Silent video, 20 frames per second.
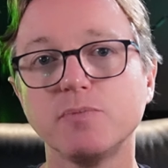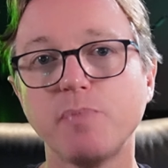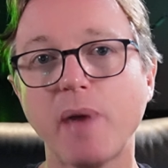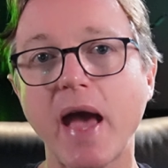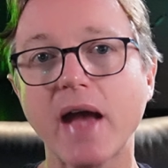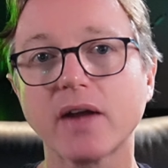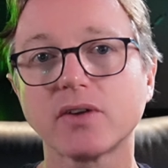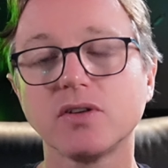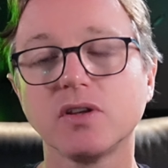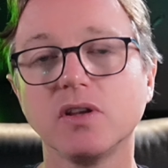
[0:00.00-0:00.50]

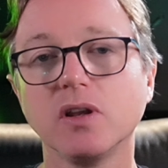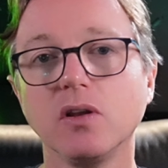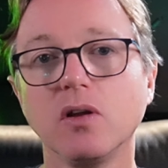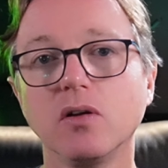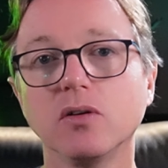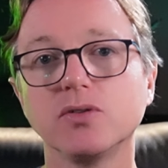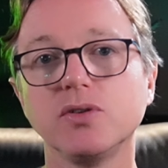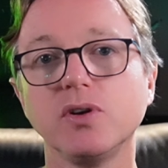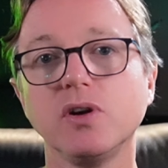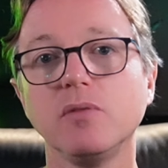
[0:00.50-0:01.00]
back to the
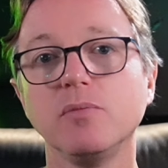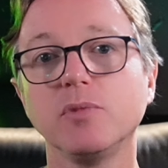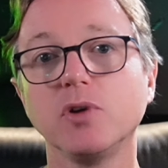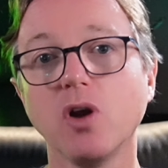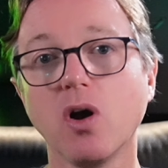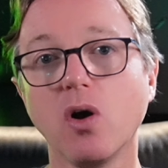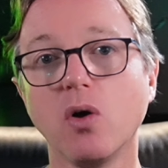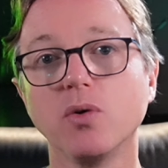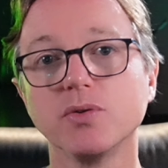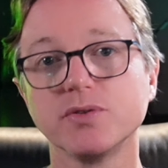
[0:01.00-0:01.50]
long-term
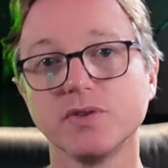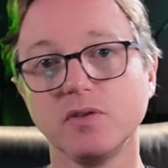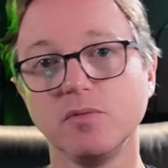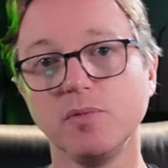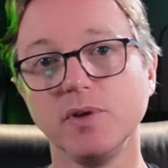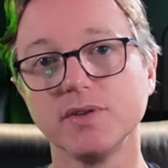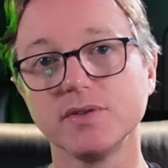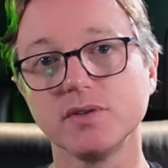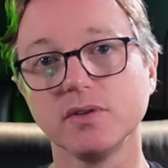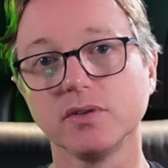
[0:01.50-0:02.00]
goals of the
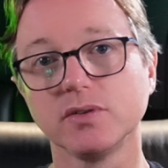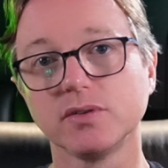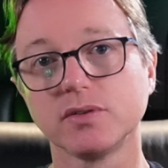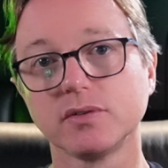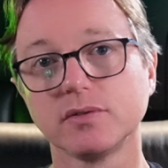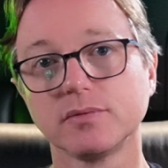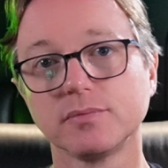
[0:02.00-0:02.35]
business.